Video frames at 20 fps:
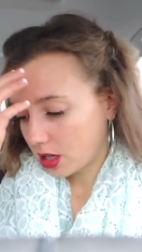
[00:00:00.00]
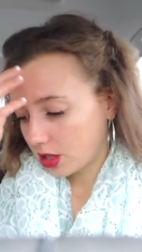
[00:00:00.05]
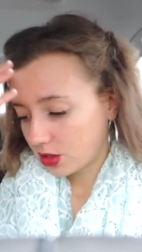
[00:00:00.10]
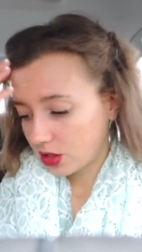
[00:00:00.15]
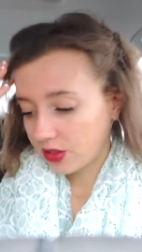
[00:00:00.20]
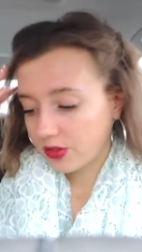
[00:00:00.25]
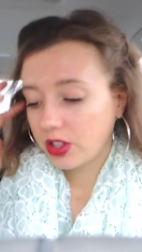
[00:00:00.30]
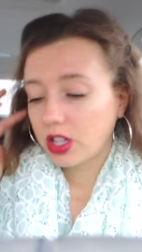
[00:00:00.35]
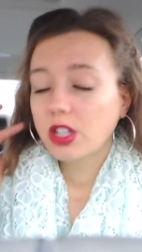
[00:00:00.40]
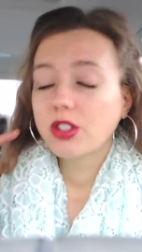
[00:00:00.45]
So
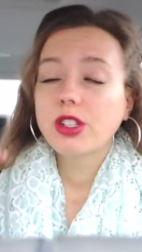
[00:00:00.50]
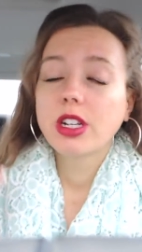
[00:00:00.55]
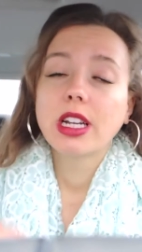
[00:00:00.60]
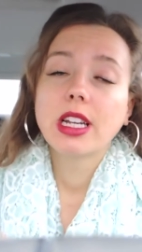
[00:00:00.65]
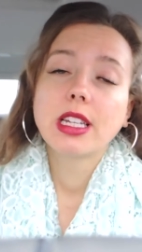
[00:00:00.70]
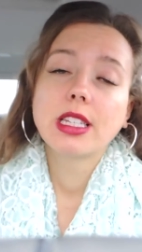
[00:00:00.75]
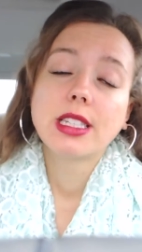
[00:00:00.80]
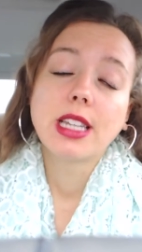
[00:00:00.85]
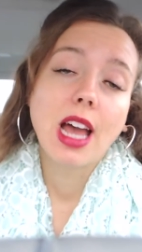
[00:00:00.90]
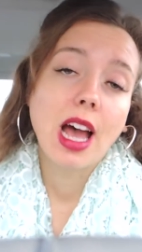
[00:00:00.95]
if you're
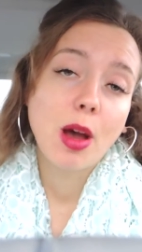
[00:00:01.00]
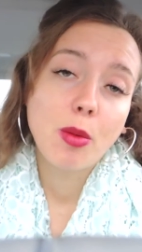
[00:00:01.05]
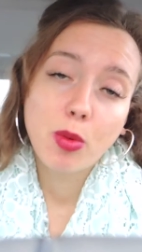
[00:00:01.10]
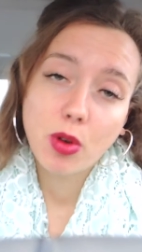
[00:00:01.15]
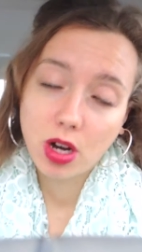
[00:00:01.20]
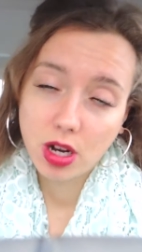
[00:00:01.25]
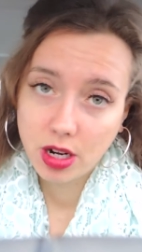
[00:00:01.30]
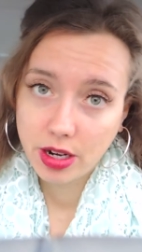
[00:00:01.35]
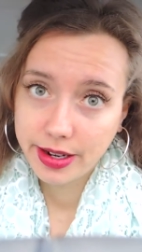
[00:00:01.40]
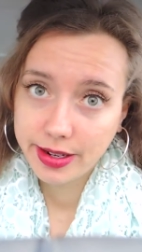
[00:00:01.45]
drinking tap
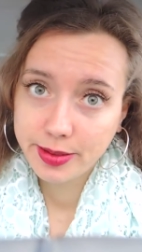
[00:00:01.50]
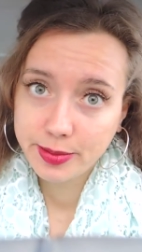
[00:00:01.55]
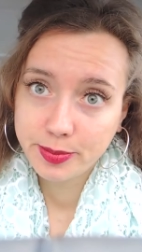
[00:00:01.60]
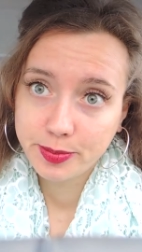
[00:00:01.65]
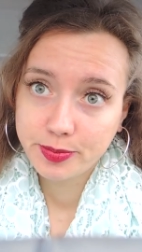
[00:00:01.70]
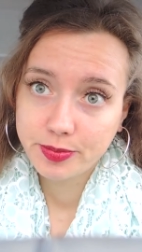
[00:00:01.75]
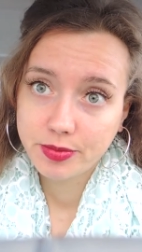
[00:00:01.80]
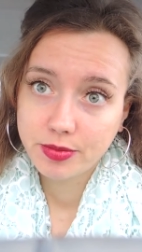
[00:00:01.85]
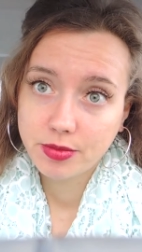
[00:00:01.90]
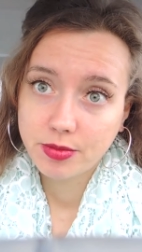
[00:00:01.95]
water,
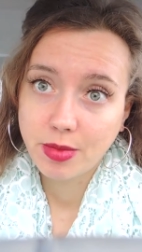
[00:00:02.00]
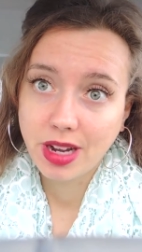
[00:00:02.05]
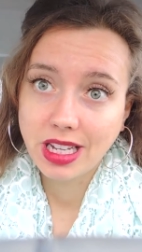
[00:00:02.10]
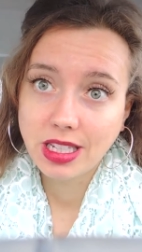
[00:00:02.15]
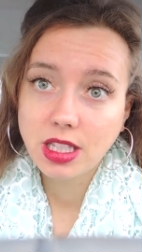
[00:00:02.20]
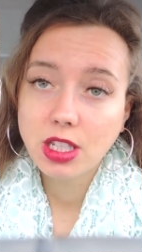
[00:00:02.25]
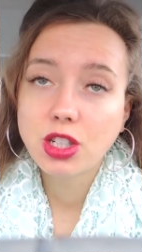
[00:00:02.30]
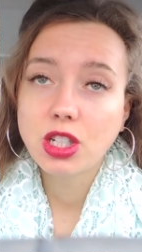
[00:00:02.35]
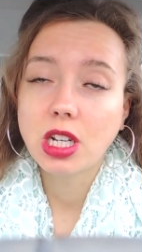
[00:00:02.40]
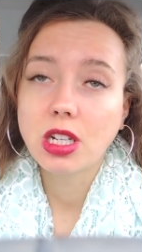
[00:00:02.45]
my
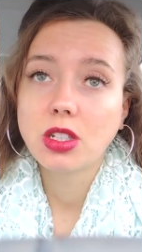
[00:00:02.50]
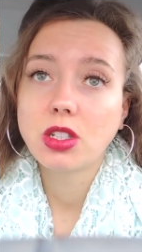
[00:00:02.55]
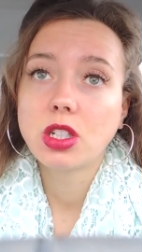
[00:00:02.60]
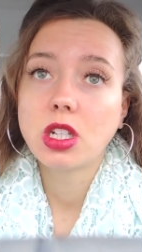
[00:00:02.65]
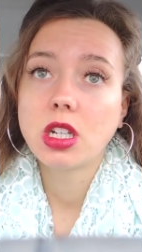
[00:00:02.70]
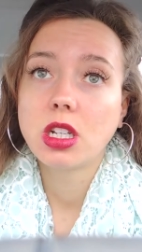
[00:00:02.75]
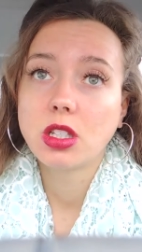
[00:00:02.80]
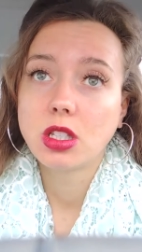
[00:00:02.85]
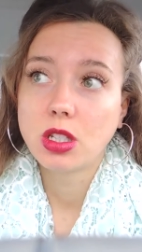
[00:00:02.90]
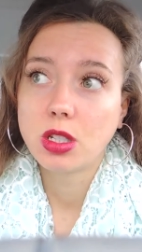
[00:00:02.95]

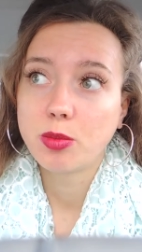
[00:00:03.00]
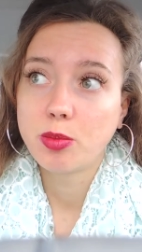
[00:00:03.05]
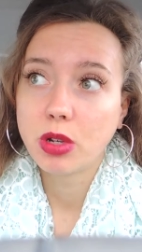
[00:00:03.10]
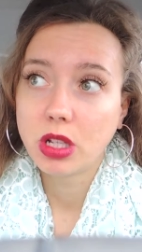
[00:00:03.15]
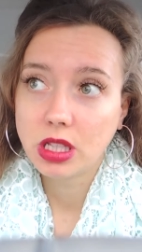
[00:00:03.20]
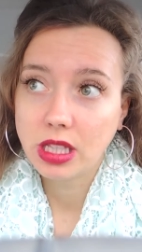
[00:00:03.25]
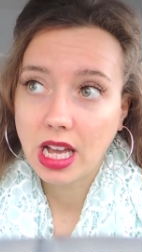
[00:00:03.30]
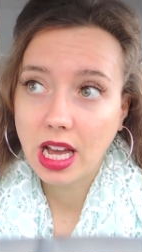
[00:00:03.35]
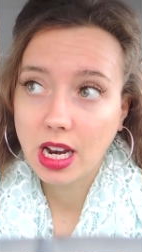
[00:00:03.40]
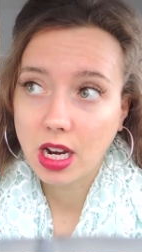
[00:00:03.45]
suggestion is to
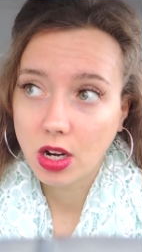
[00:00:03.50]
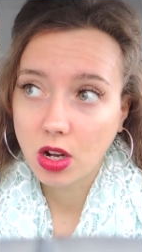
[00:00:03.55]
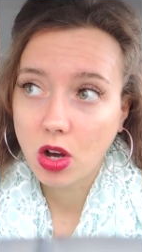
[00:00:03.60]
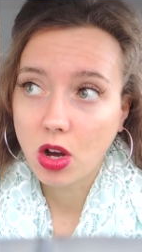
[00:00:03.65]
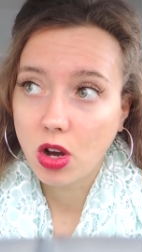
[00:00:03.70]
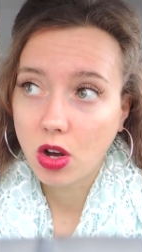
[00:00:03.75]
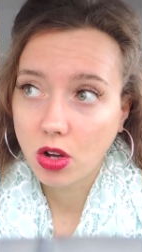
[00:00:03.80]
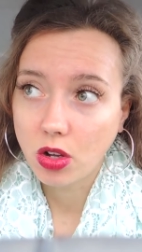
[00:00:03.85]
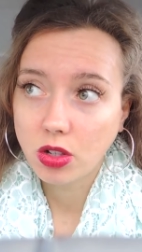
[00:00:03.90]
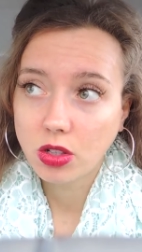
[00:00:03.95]
put that at a
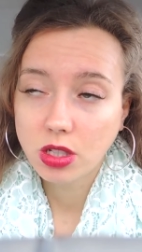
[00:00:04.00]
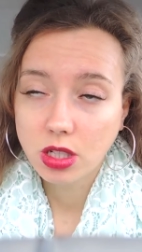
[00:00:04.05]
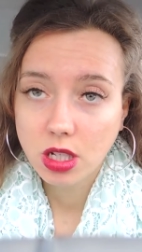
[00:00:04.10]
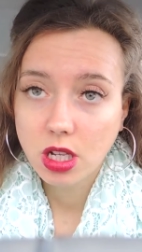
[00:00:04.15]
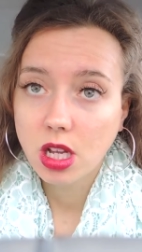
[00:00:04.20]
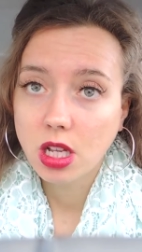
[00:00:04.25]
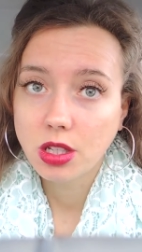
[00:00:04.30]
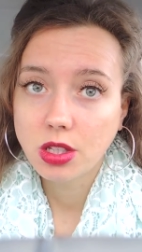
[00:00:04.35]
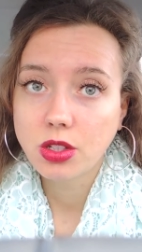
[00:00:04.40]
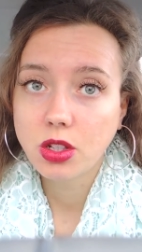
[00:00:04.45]
halt
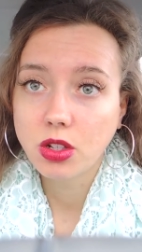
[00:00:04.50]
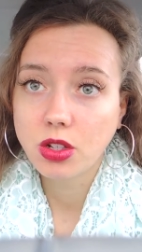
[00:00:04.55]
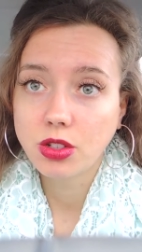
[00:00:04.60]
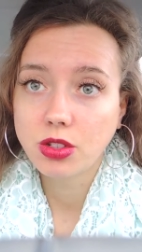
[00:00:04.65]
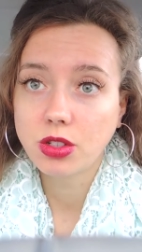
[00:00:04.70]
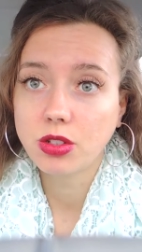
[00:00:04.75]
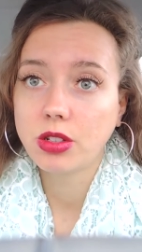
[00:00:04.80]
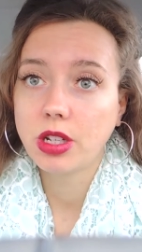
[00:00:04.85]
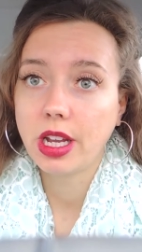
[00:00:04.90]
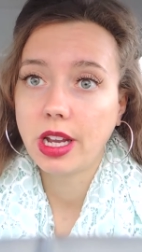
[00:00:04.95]
as soon
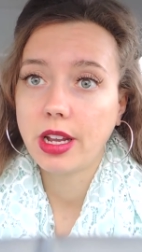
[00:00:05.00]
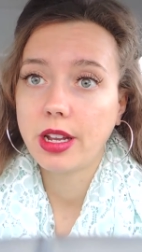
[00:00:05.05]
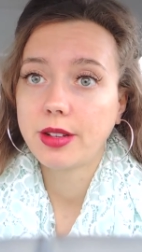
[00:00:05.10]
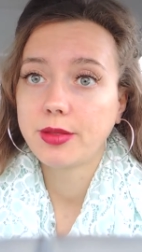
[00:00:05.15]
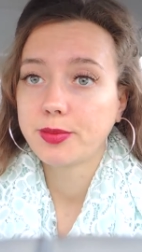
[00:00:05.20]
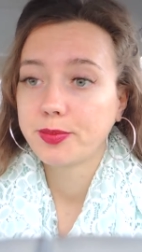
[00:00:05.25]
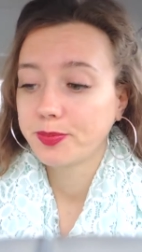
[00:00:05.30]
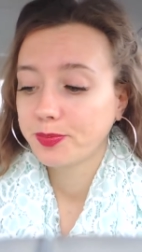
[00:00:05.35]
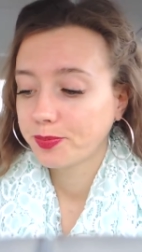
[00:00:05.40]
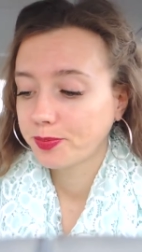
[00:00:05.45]
as you
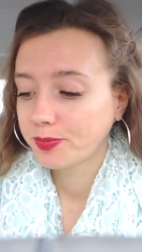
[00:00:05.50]
can.